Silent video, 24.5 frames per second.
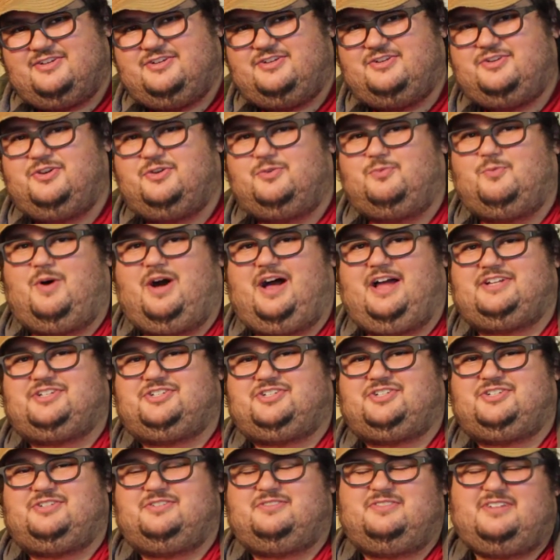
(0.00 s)
good
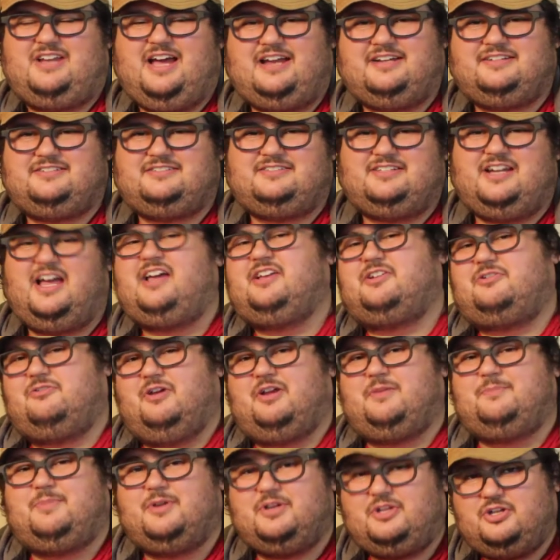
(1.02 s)
watch. Not not
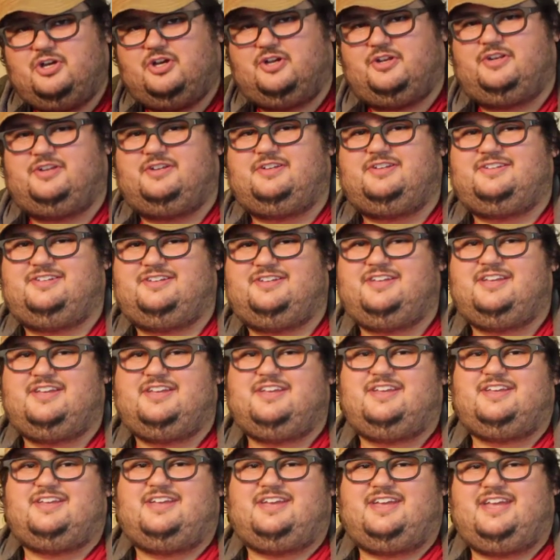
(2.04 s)
great, but good.
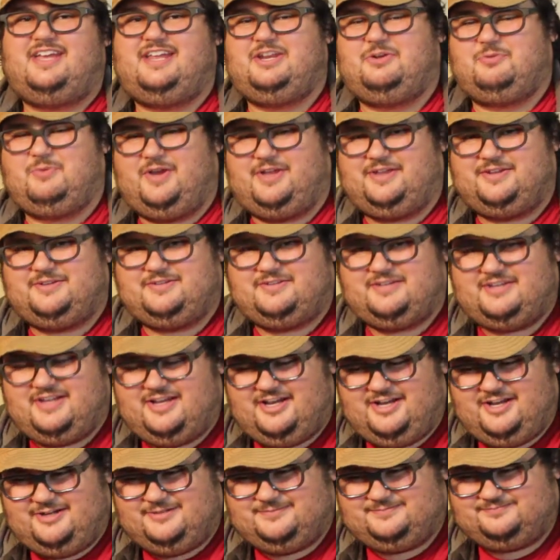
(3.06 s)
Anyway,
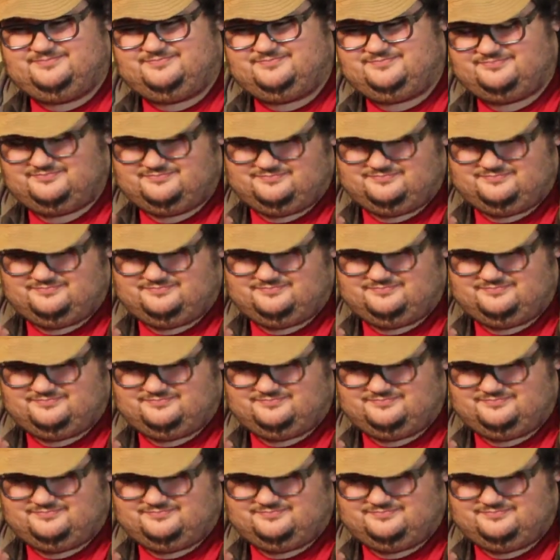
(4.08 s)
um,